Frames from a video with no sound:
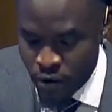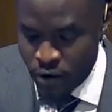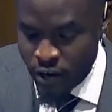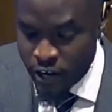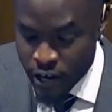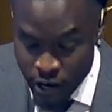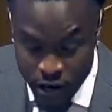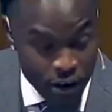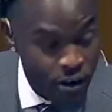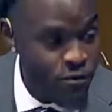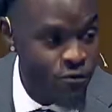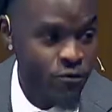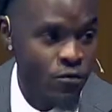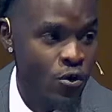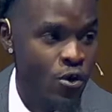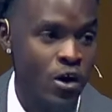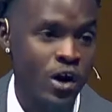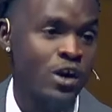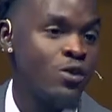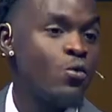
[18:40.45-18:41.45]
cared
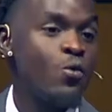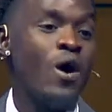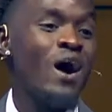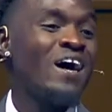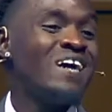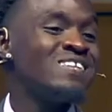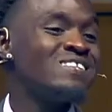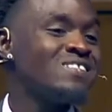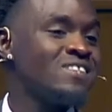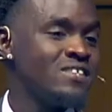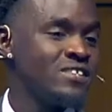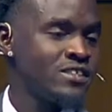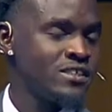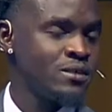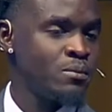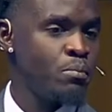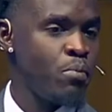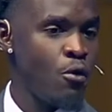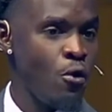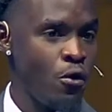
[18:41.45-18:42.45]
for, and wisely
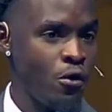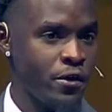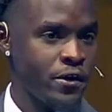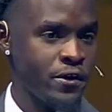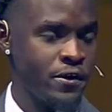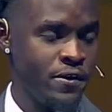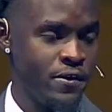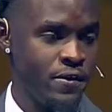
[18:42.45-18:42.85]
supported.